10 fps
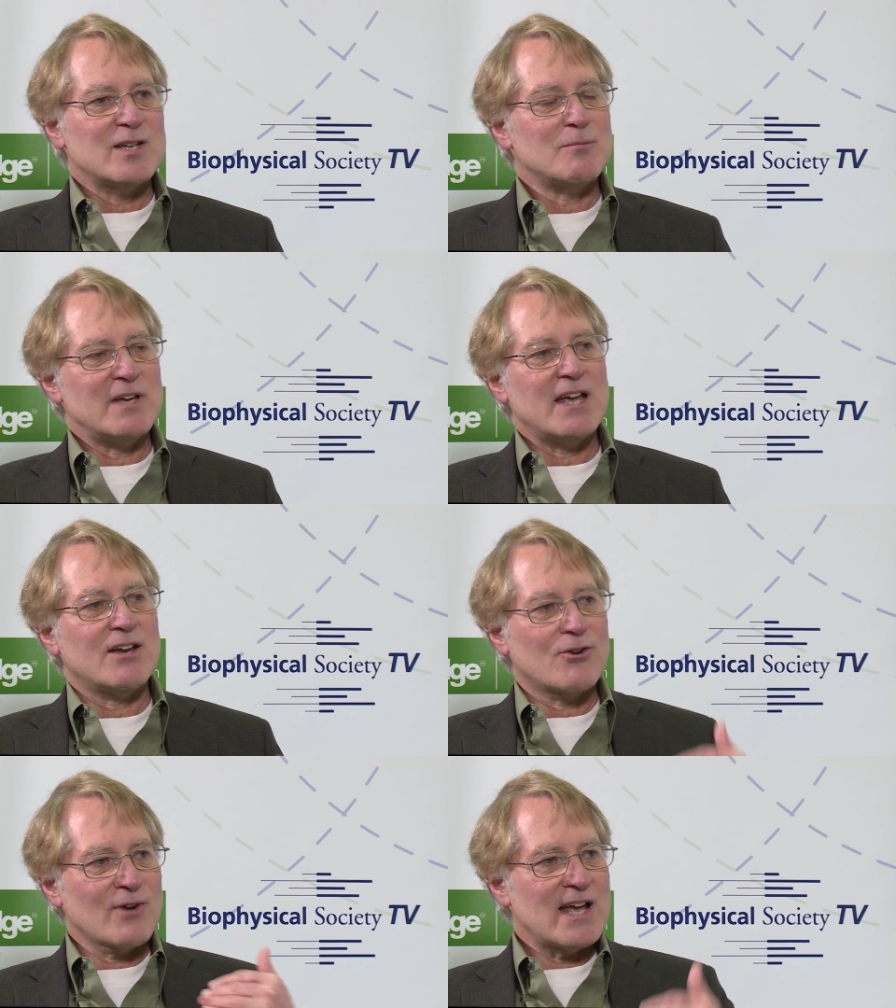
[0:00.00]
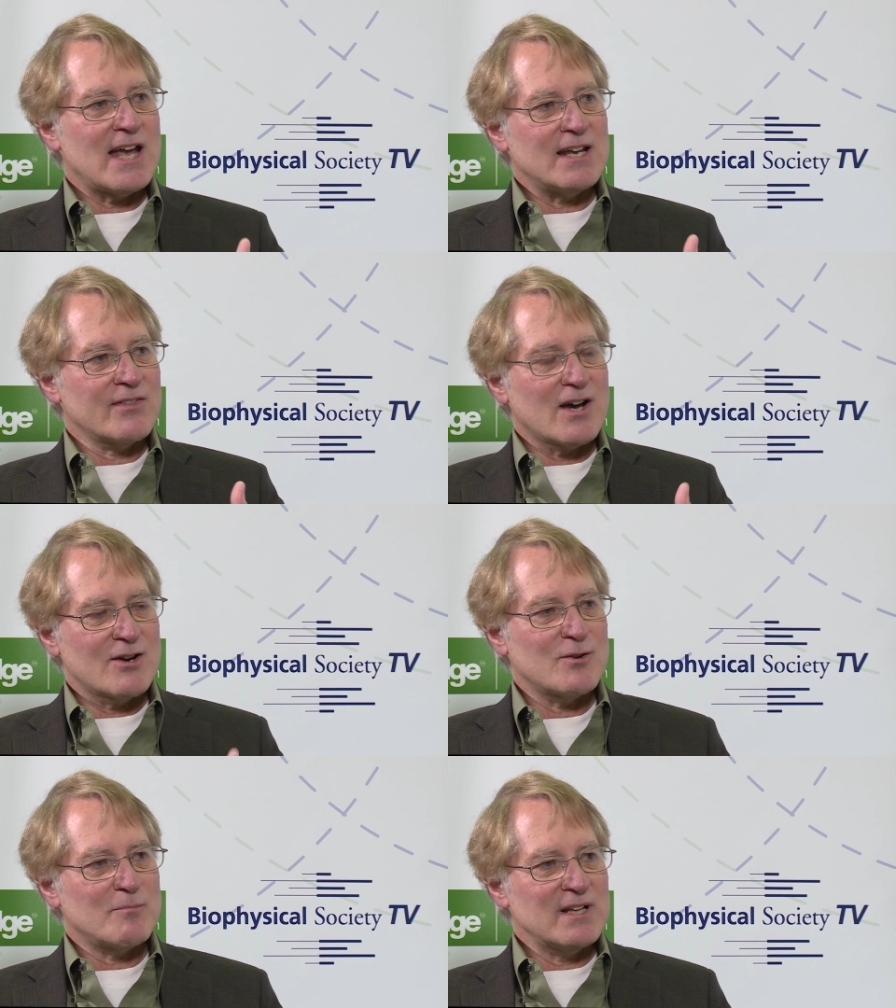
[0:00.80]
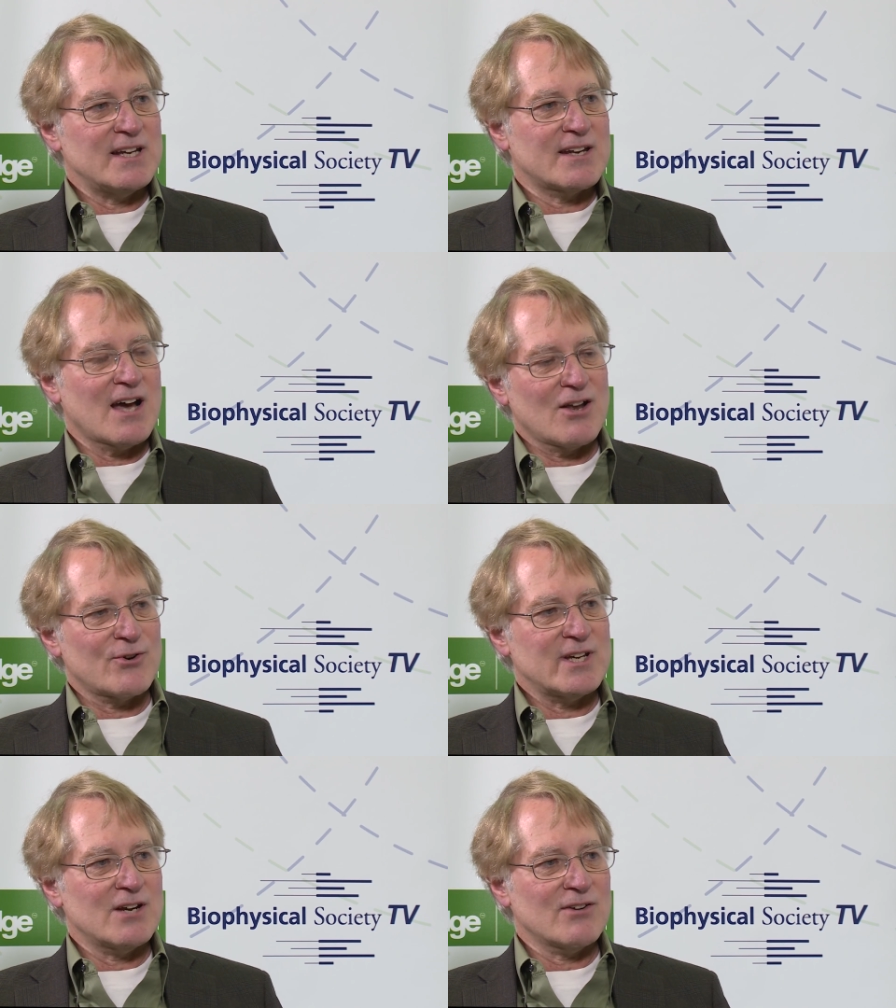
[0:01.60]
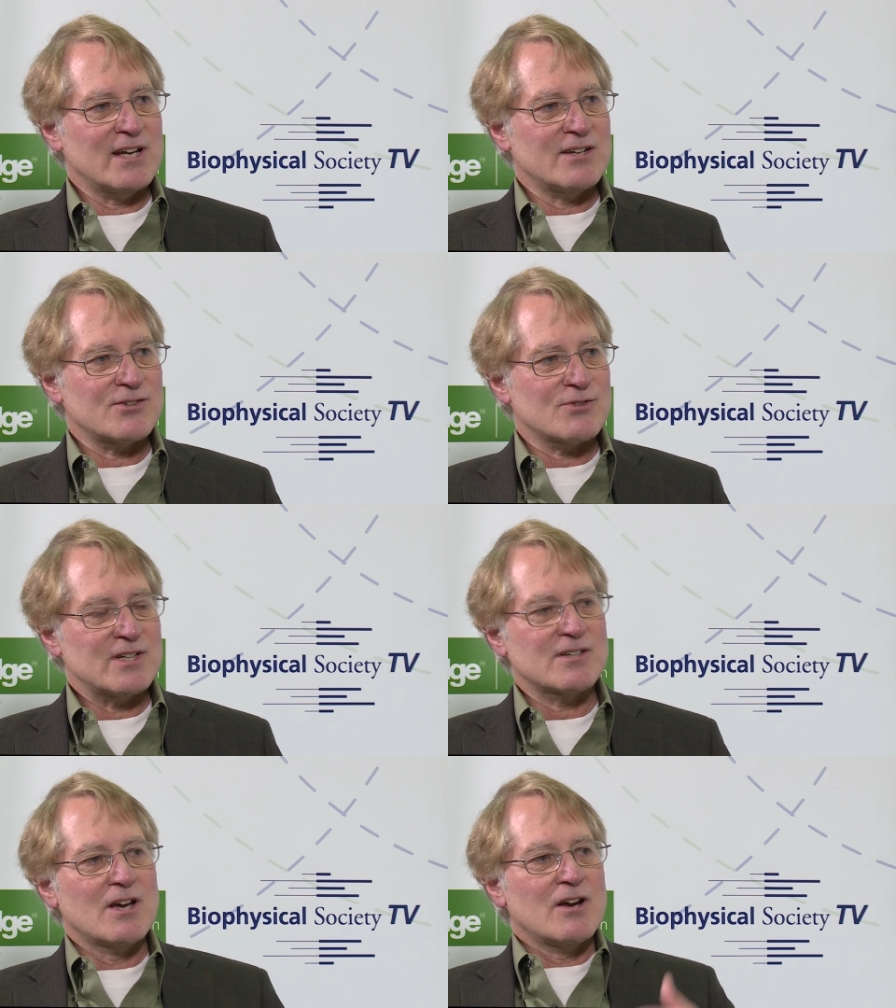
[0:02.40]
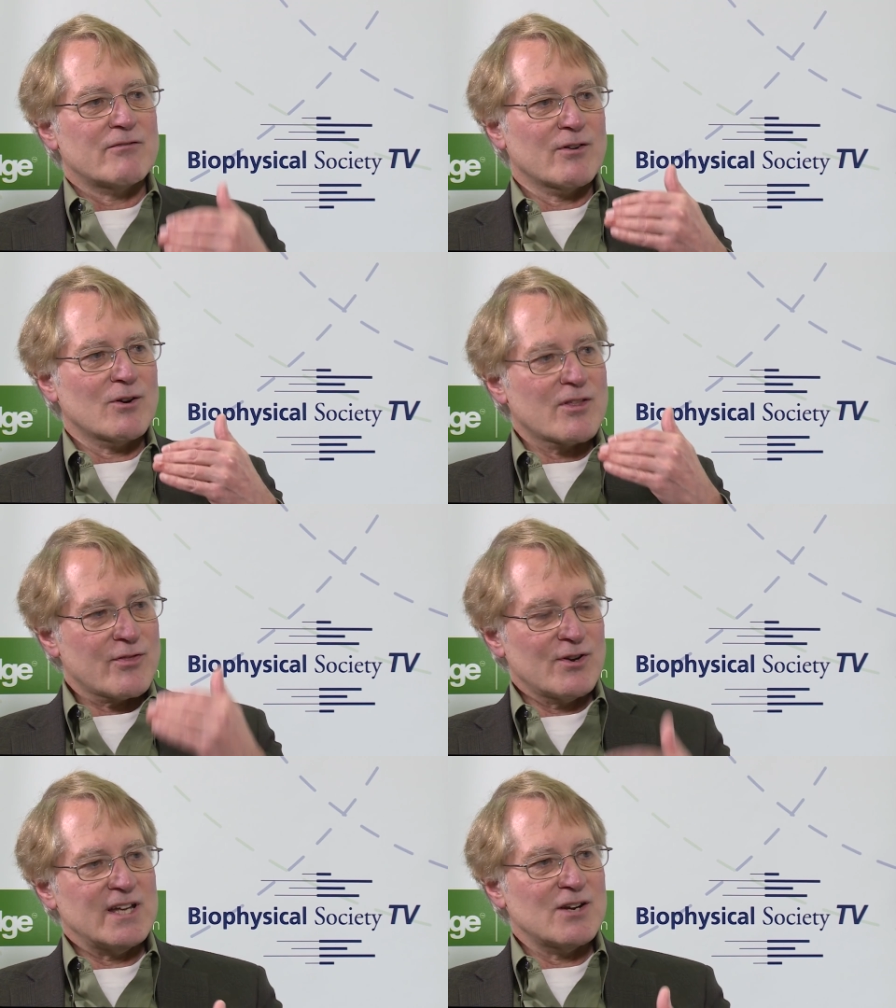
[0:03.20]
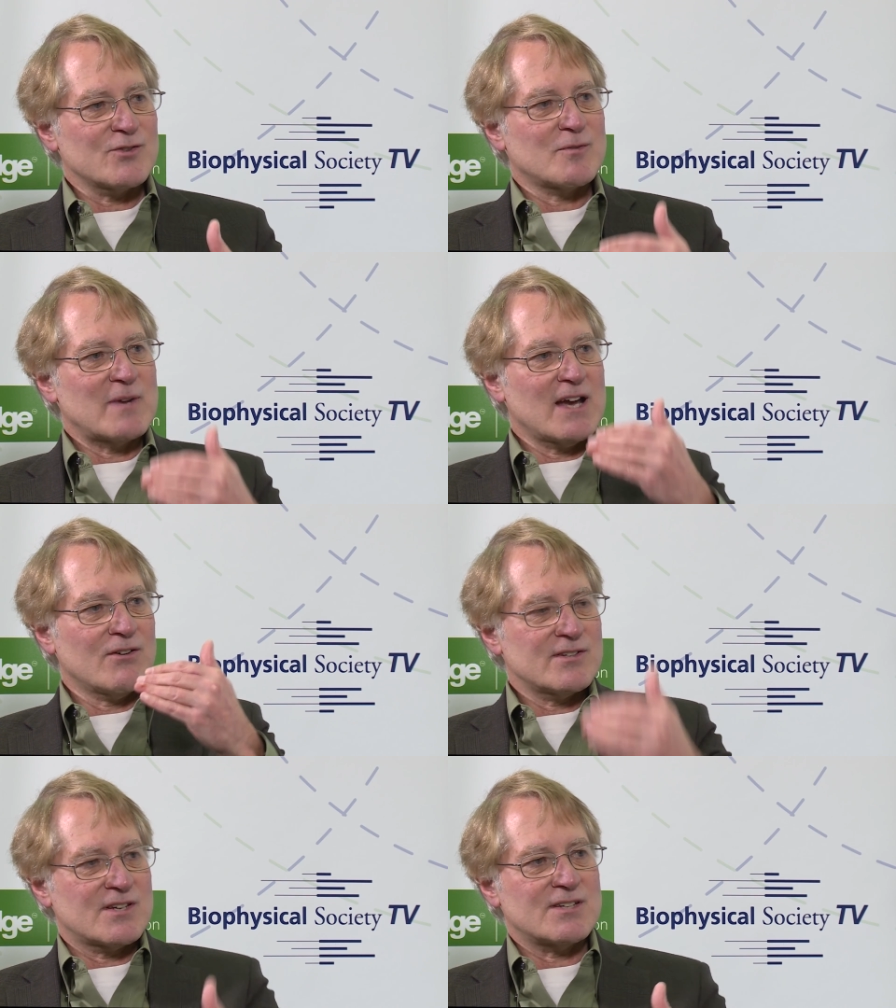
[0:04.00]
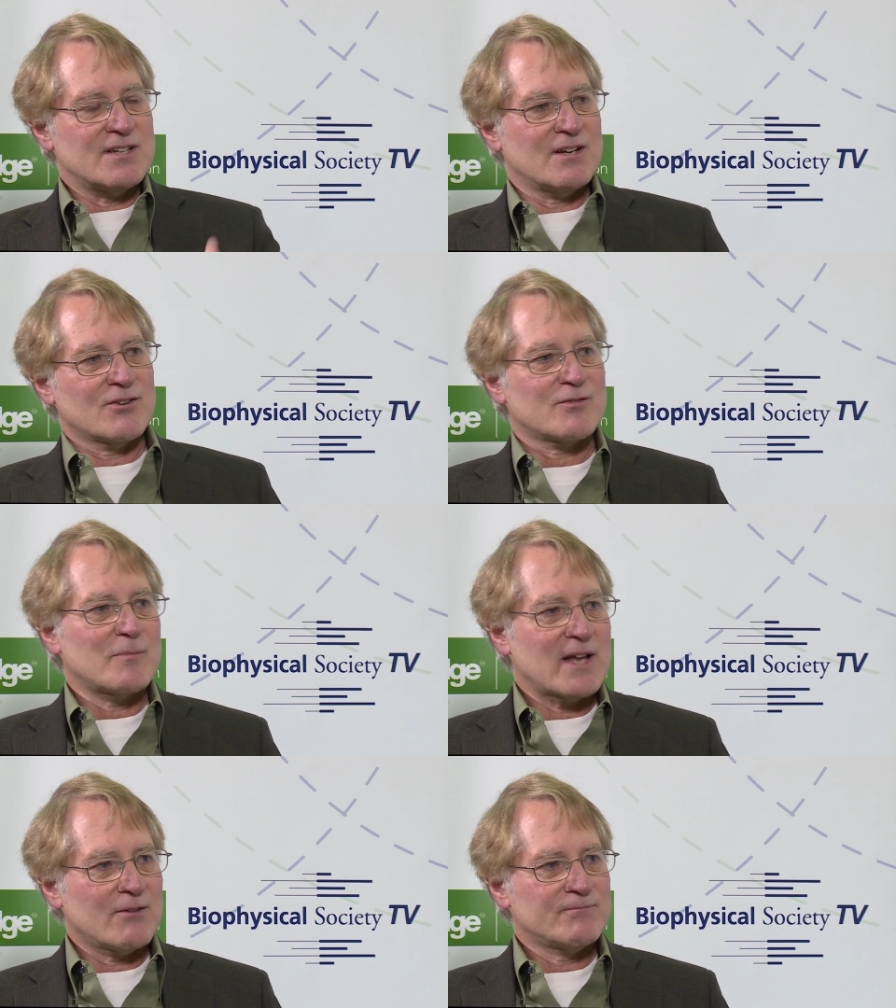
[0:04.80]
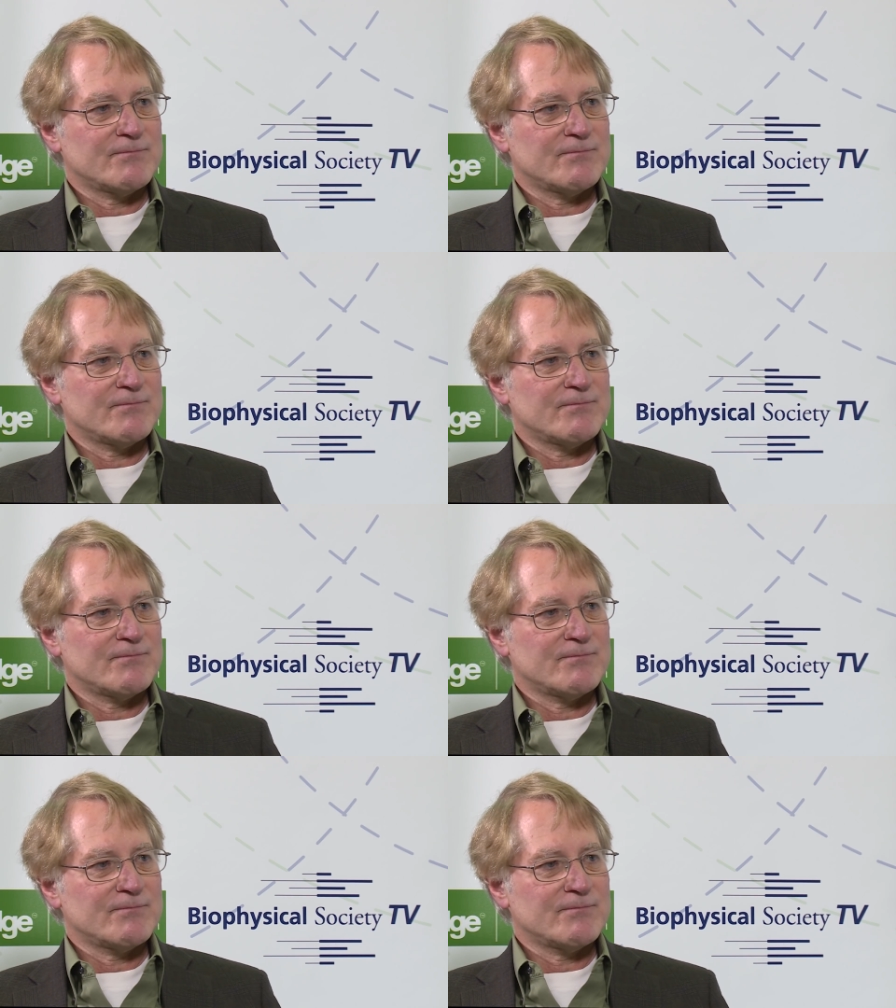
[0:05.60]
to be creating the $100 billion a year industries for 30 years from now and 60 years from now